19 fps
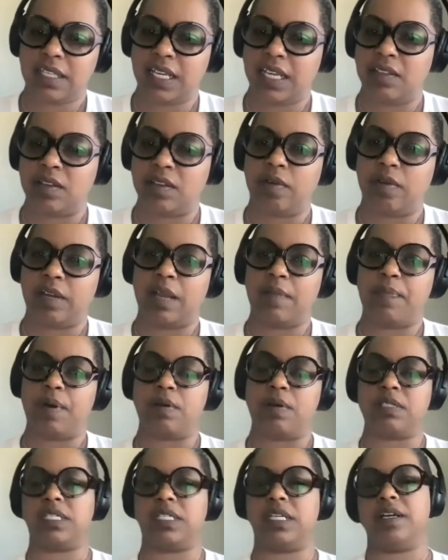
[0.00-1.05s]
to either what I
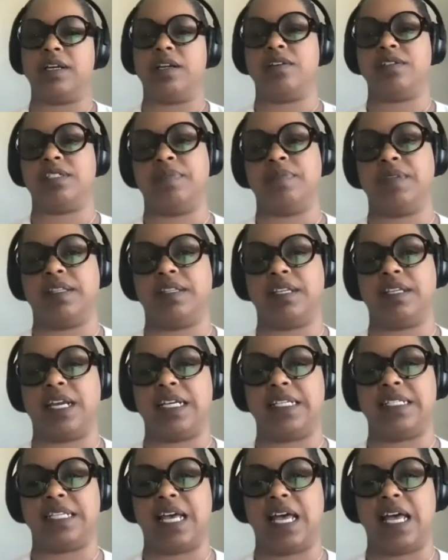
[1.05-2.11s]
posted or something that
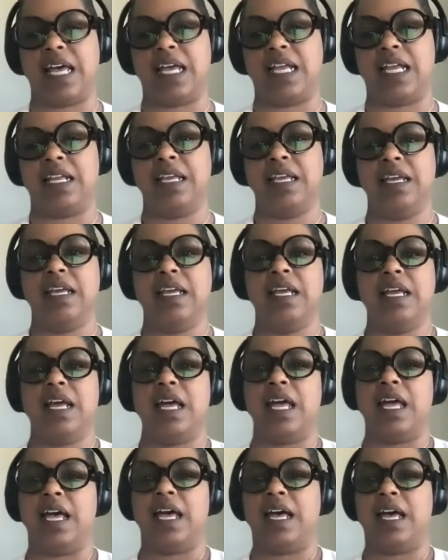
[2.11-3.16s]
I said,
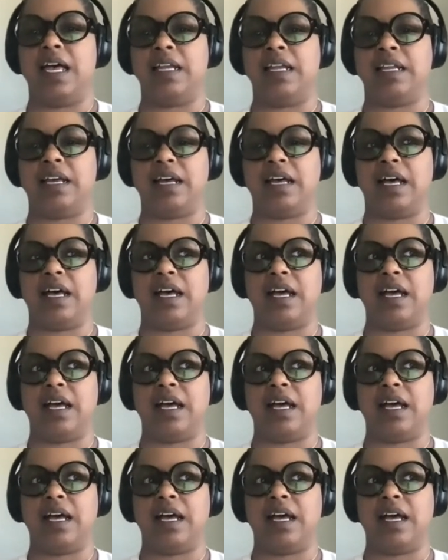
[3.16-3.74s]
and